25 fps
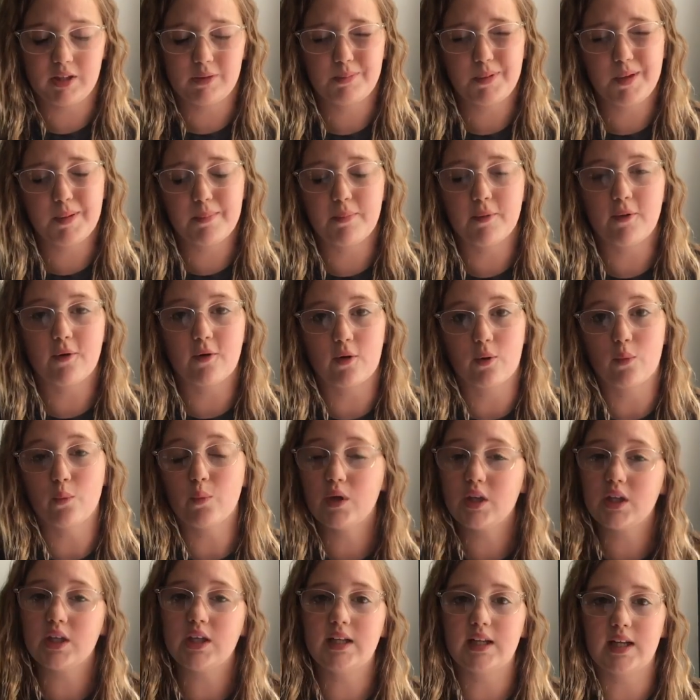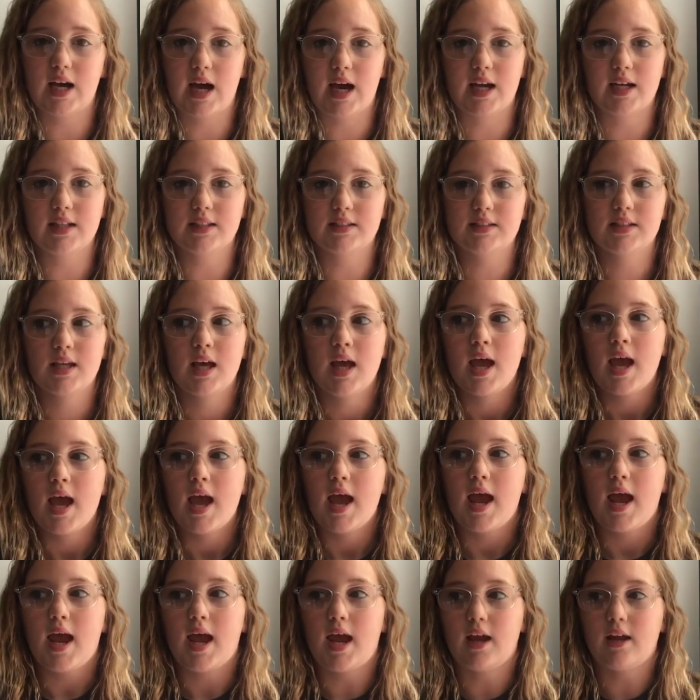people are really nice
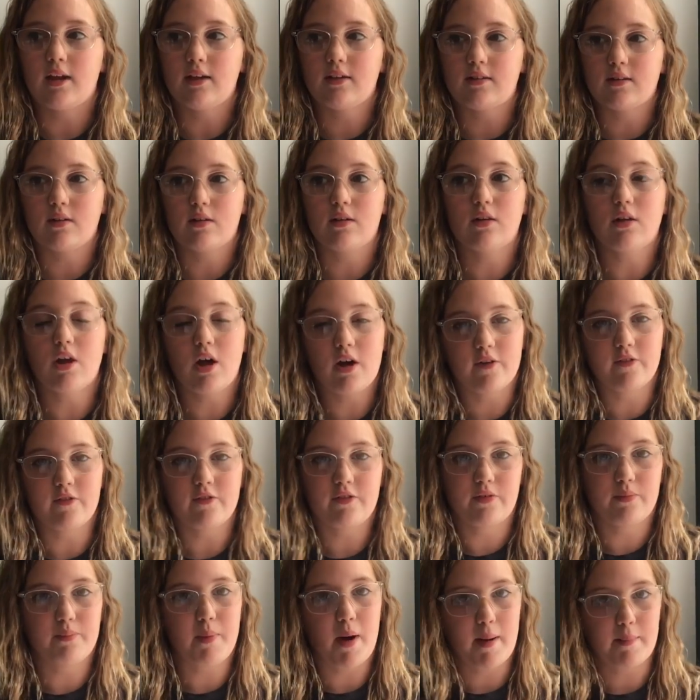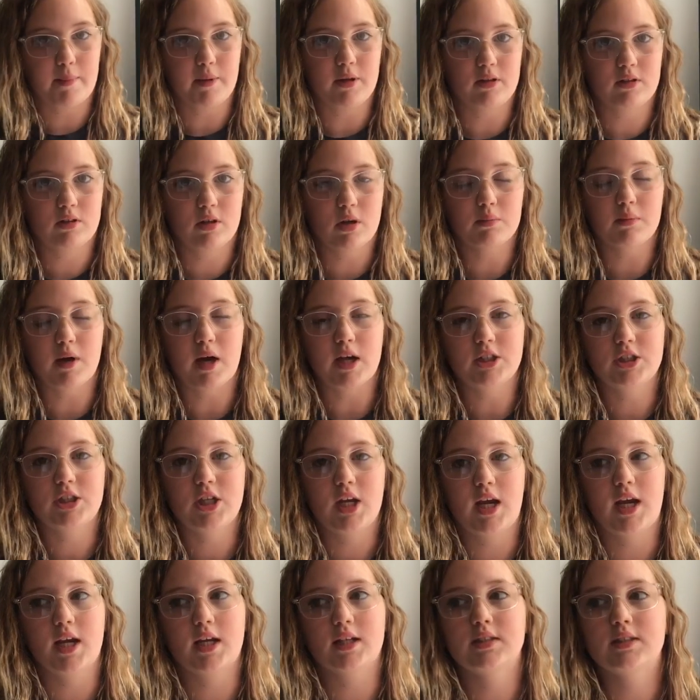and love Poppy so much.
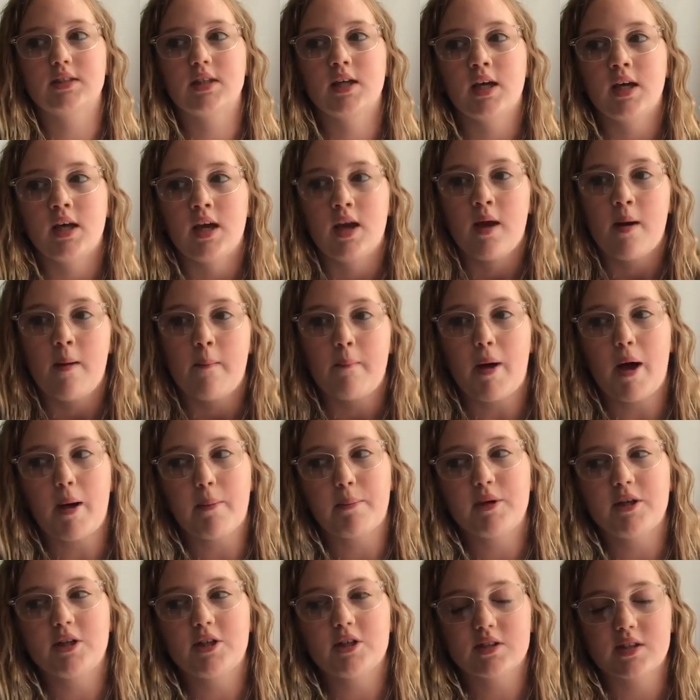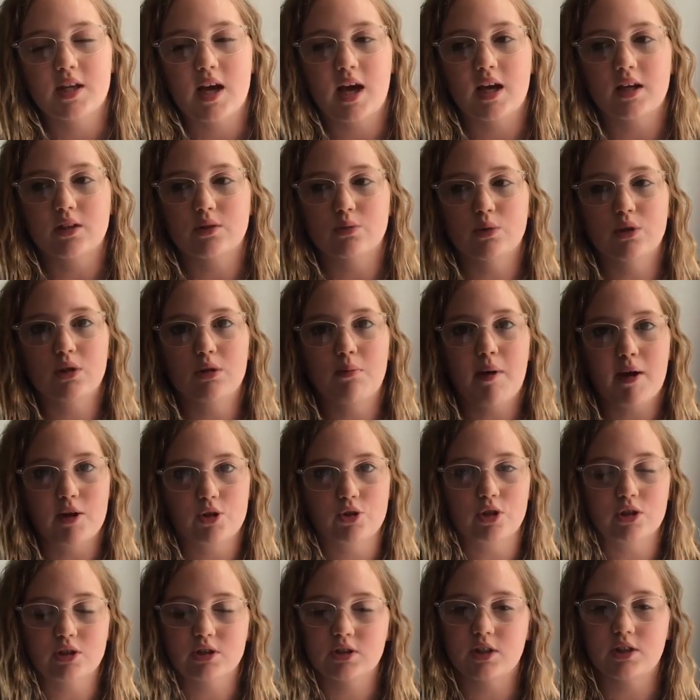And Poppy just has really bad
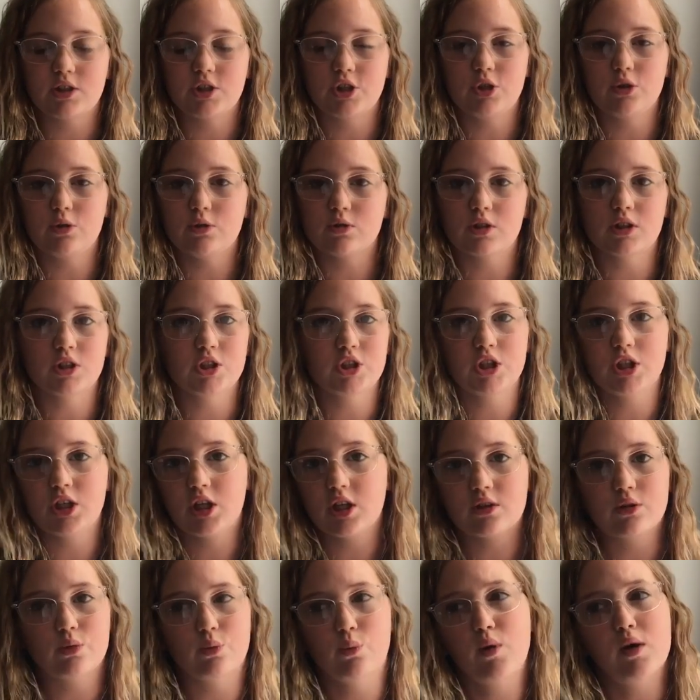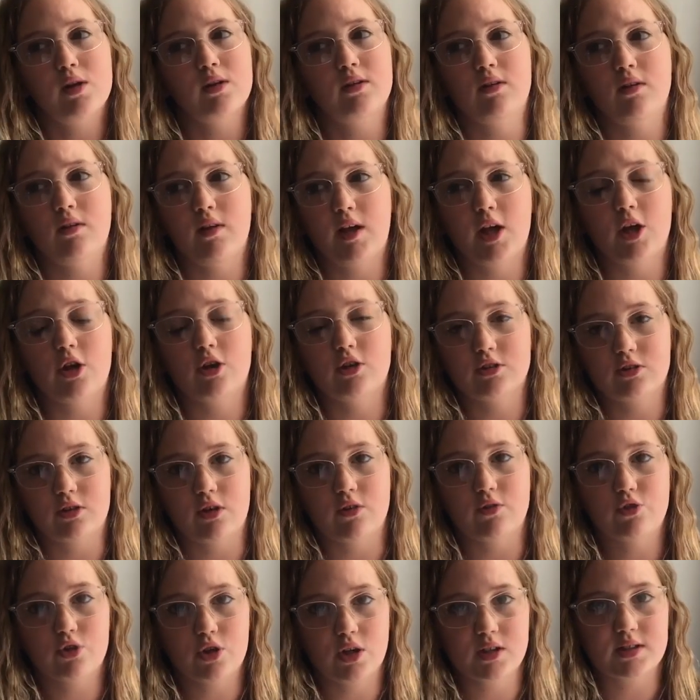trust issues, and she doesn't want to let
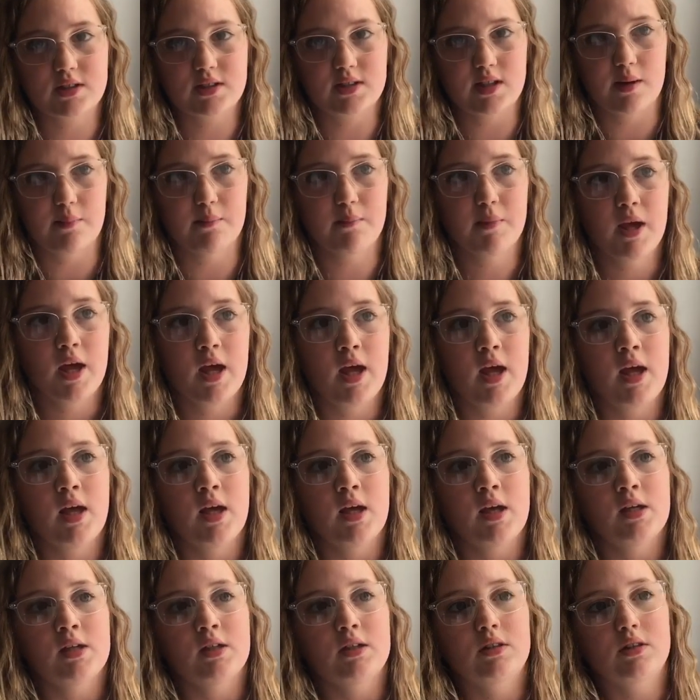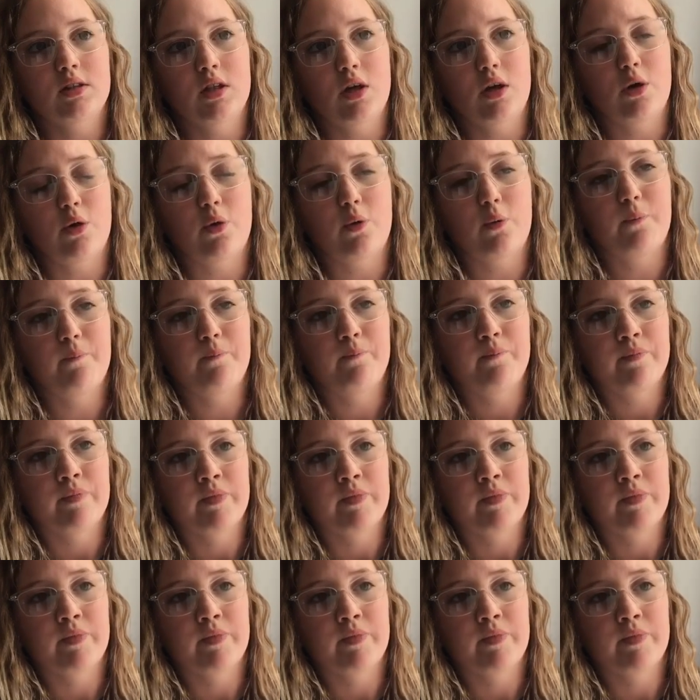herself trust them. So